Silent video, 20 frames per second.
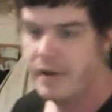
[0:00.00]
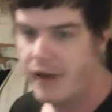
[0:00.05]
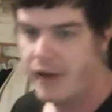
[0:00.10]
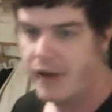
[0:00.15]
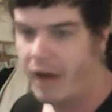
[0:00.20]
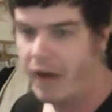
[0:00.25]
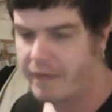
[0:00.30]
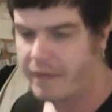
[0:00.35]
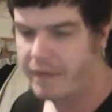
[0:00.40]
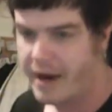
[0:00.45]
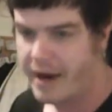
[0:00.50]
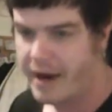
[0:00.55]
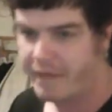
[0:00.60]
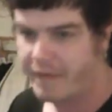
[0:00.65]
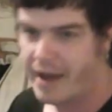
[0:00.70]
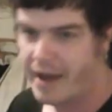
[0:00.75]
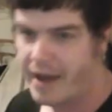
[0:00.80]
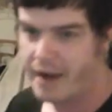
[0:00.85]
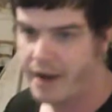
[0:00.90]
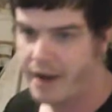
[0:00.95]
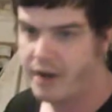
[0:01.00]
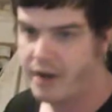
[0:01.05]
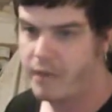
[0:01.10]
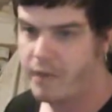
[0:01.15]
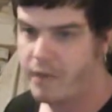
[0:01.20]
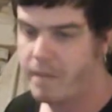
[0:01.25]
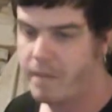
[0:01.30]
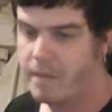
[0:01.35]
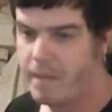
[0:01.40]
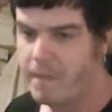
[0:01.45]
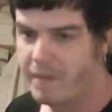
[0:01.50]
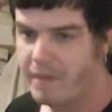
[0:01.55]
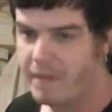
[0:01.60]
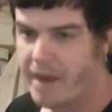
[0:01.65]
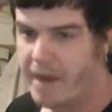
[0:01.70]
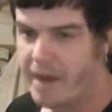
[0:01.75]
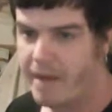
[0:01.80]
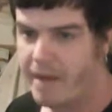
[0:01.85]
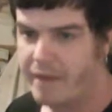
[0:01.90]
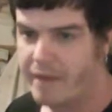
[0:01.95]
I was kind of sad they didn't do a
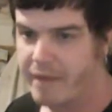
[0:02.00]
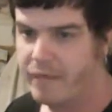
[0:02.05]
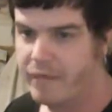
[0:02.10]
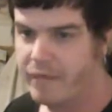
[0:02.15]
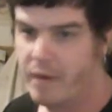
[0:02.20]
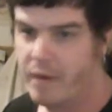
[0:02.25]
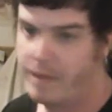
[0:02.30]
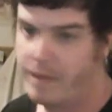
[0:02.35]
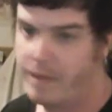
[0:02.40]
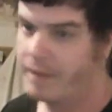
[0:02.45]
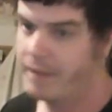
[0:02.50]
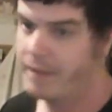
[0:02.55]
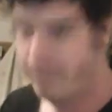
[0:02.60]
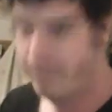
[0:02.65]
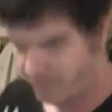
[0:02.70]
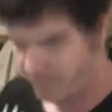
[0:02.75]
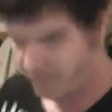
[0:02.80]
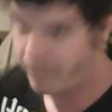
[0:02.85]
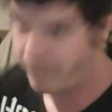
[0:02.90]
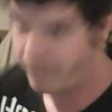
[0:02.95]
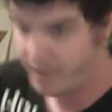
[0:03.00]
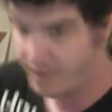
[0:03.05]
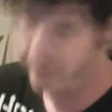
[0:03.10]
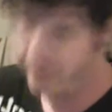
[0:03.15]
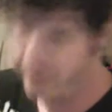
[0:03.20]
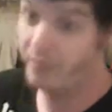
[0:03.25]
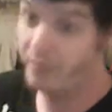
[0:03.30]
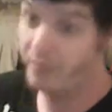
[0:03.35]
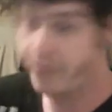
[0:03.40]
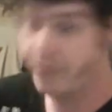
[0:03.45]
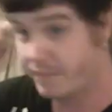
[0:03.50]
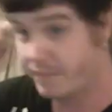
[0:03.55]
Spider-Man 4, but the reboot